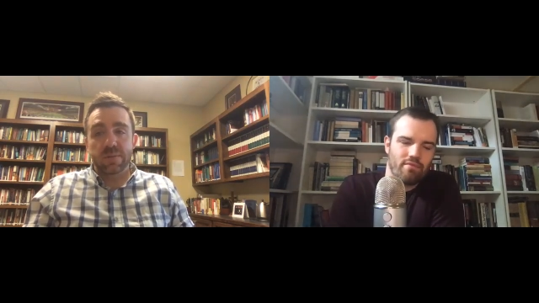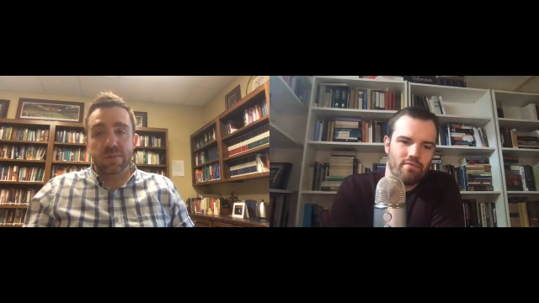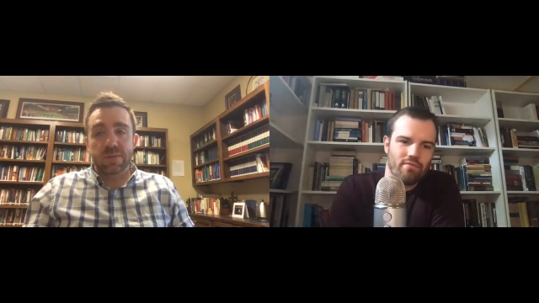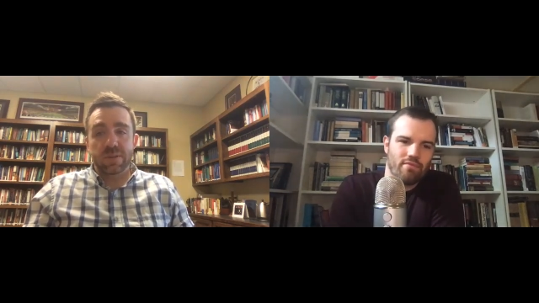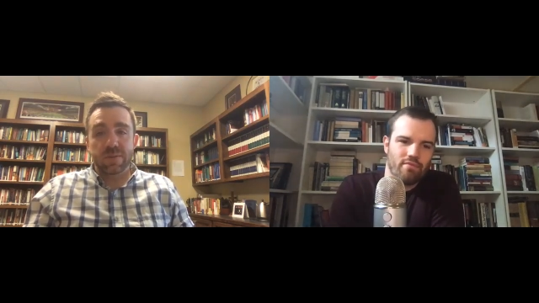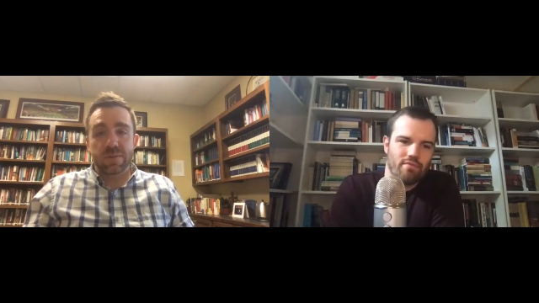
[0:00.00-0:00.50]

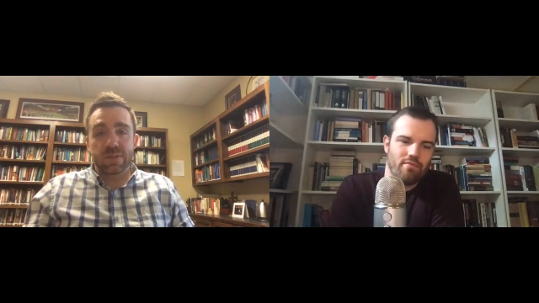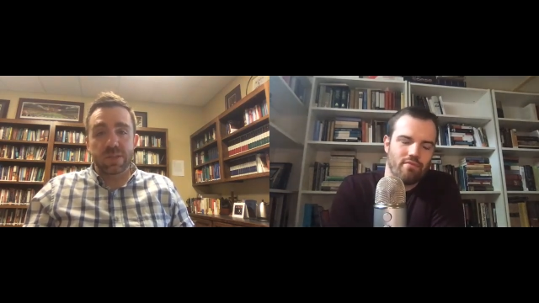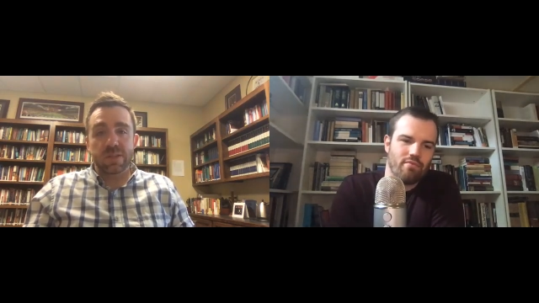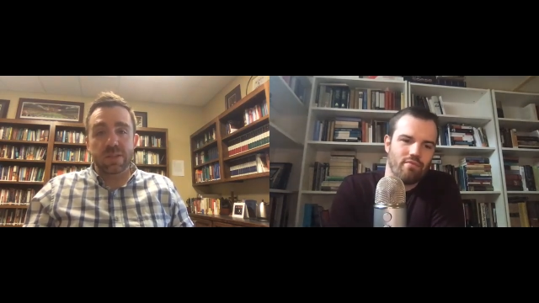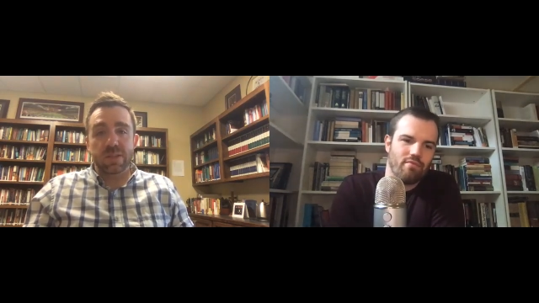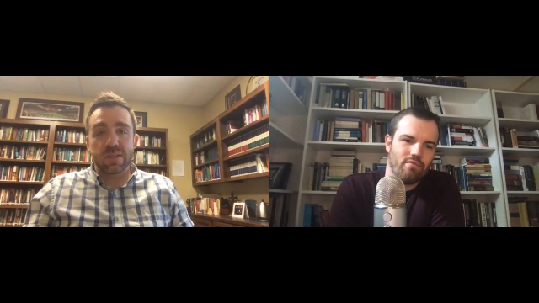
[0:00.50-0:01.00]
Speaker 1: So
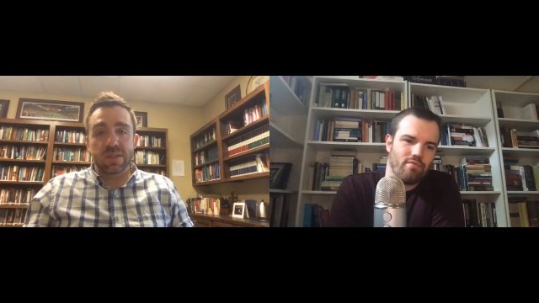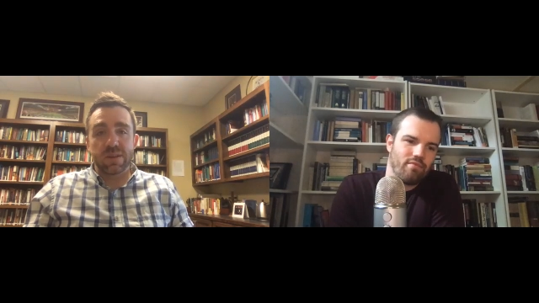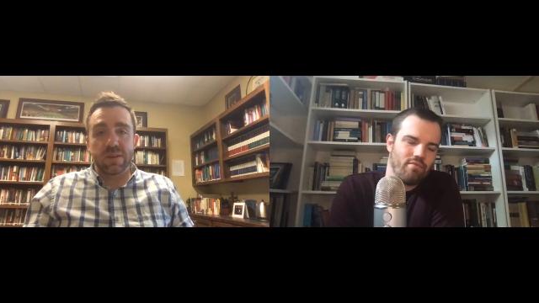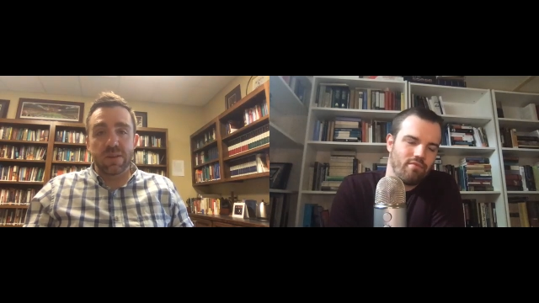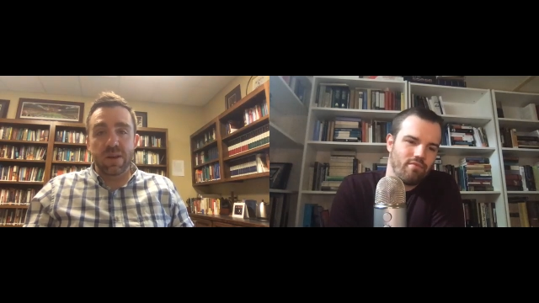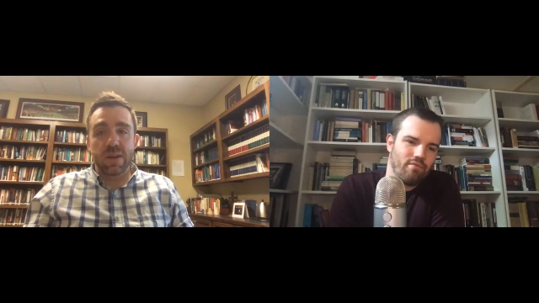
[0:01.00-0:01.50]
Jesus has
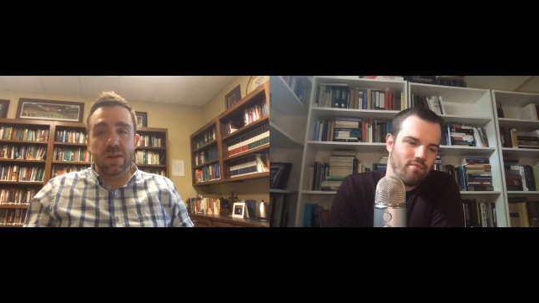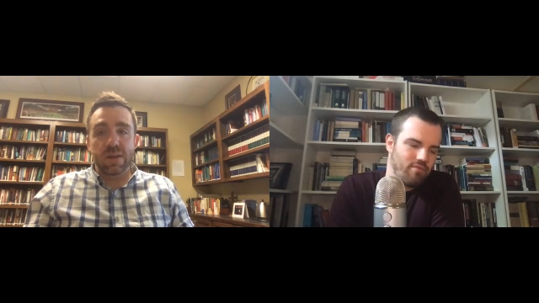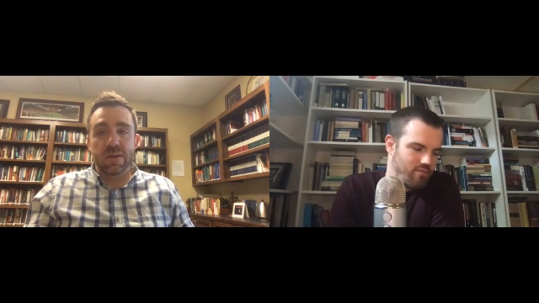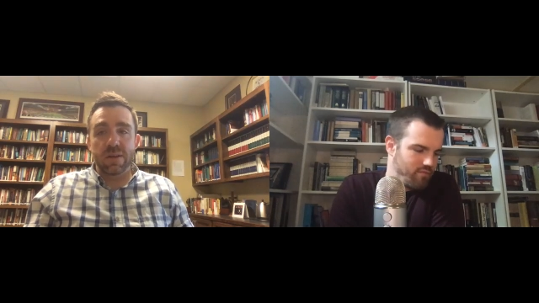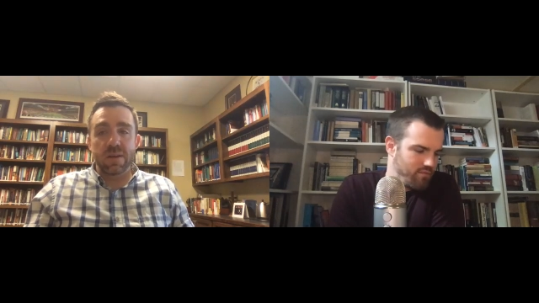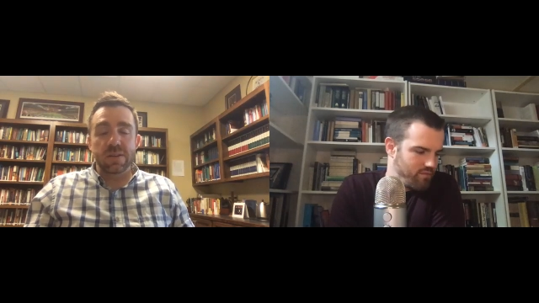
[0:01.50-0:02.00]
already
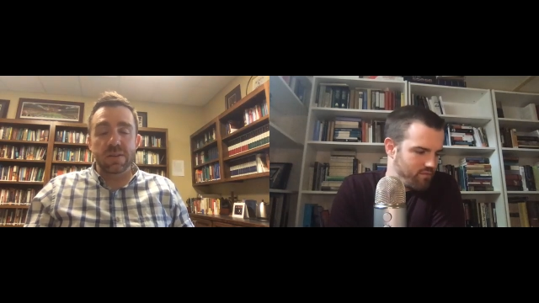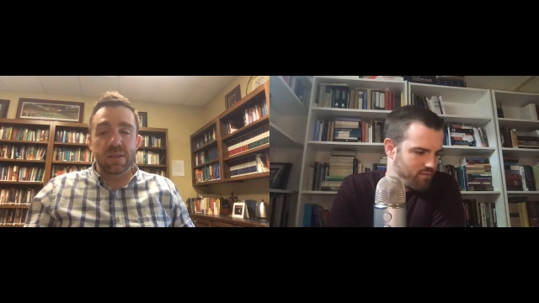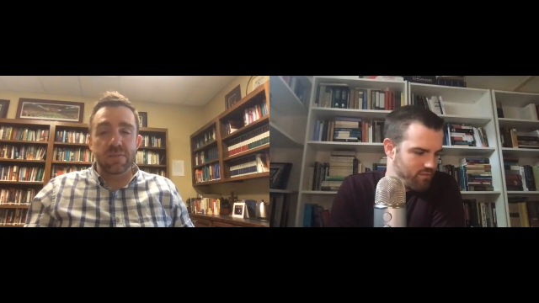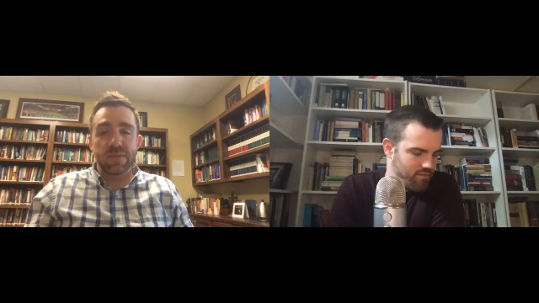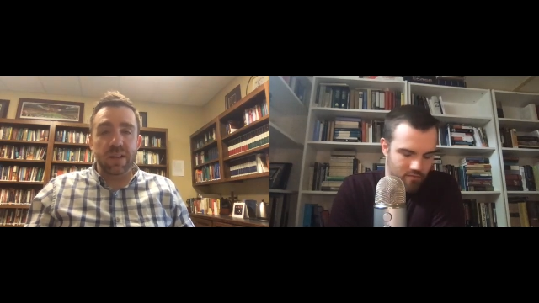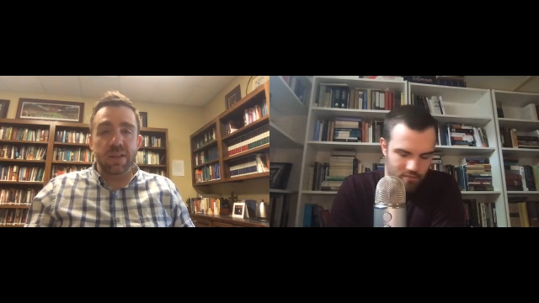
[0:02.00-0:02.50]
gone into
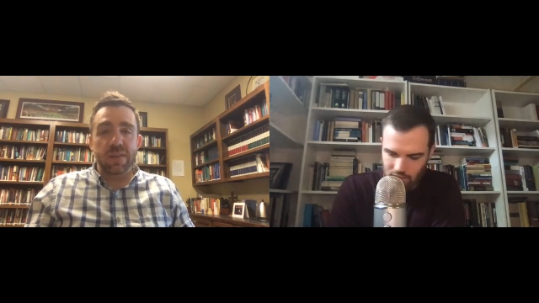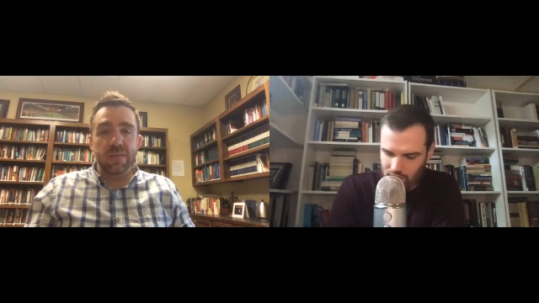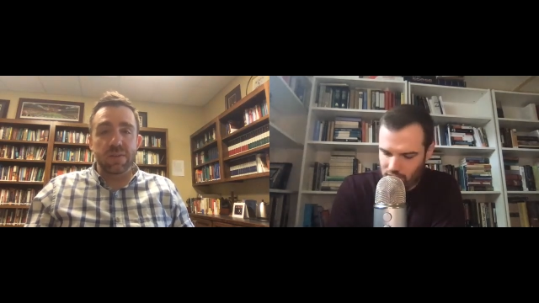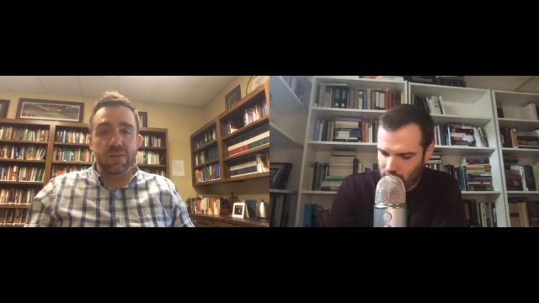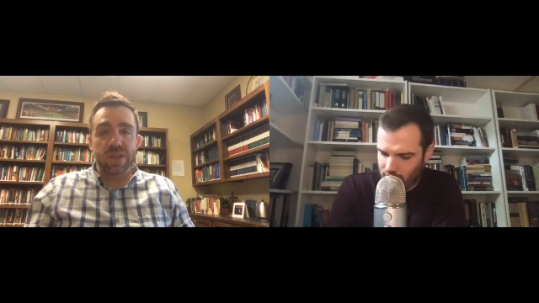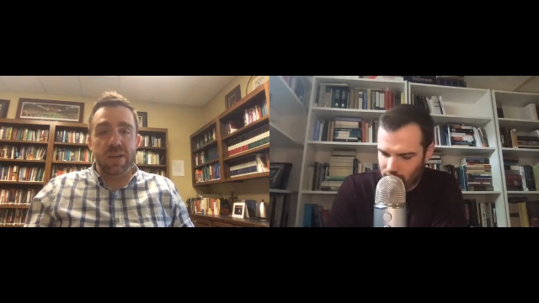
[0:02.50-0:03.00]
the valley of
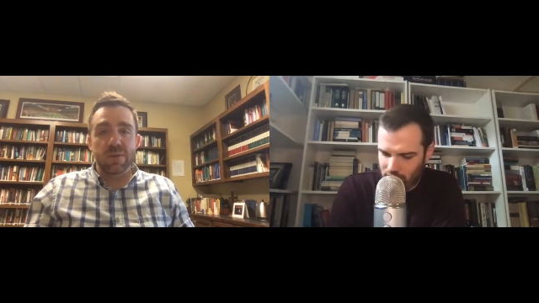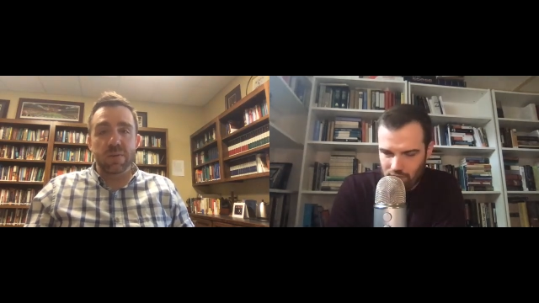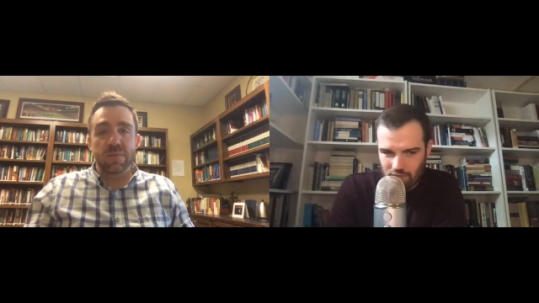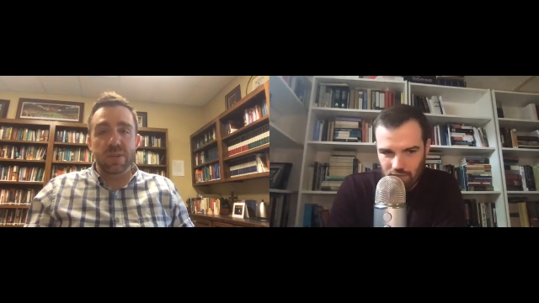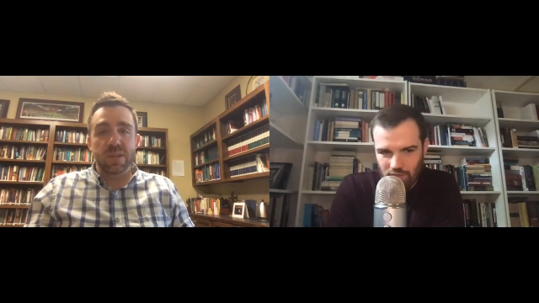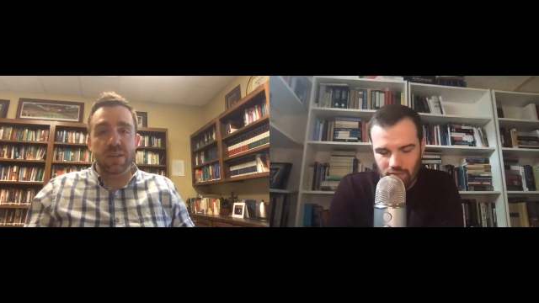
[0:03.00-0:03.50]
the shadow
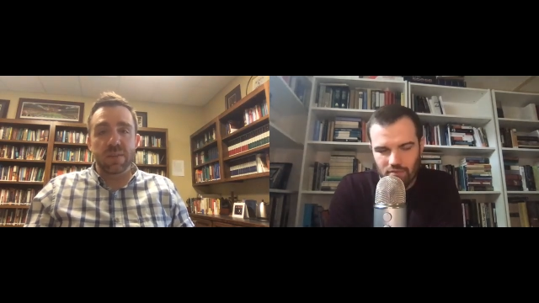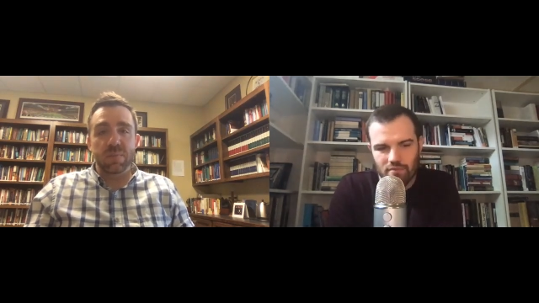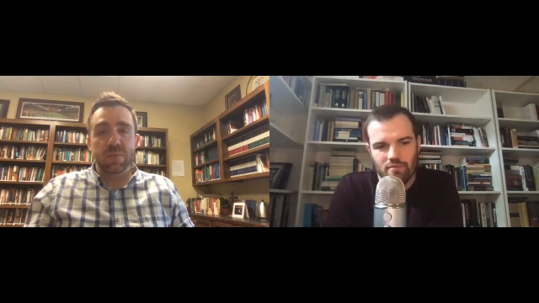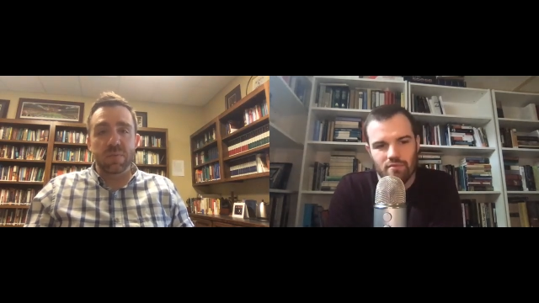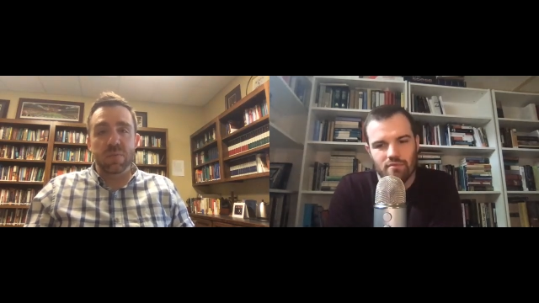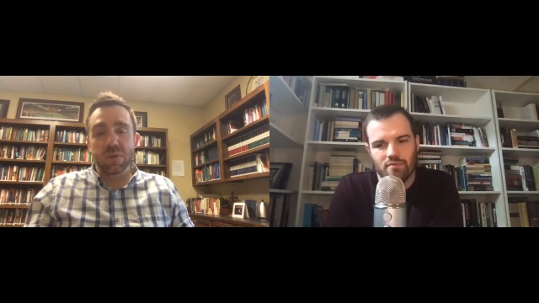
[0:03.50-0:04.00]
of death
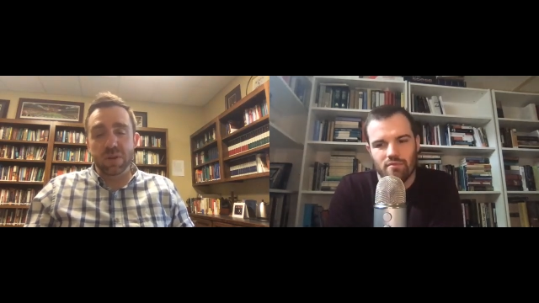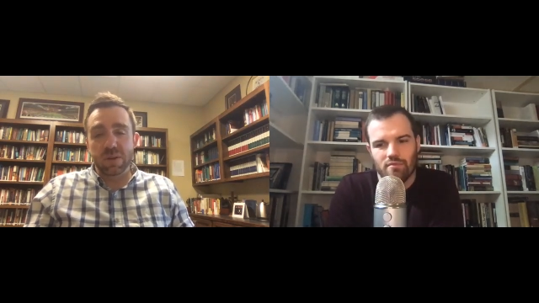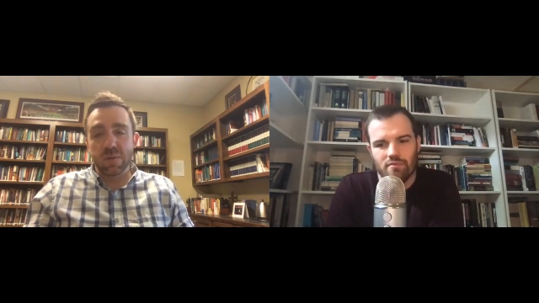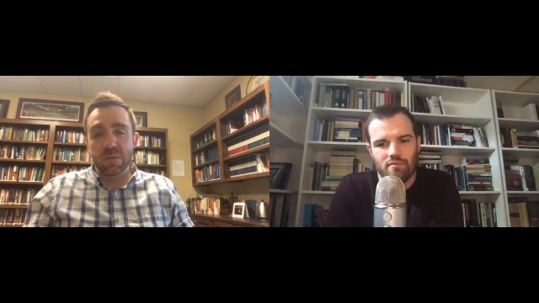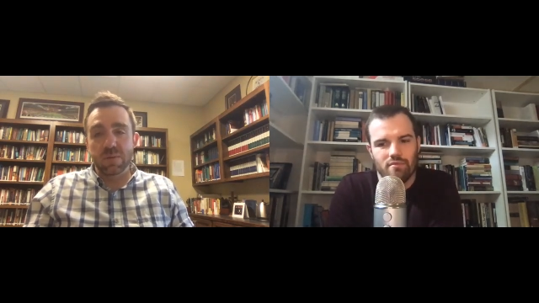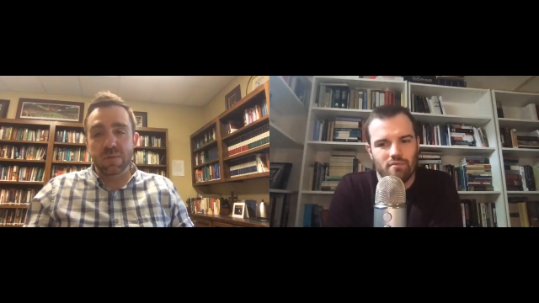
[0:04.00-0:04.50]
before
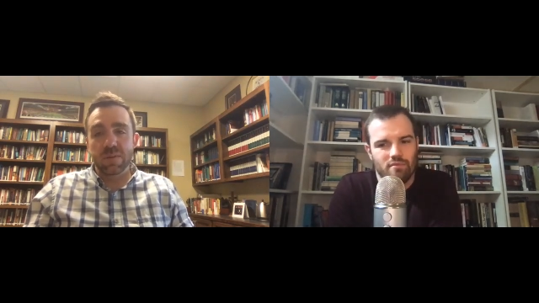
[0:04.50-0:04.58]
you,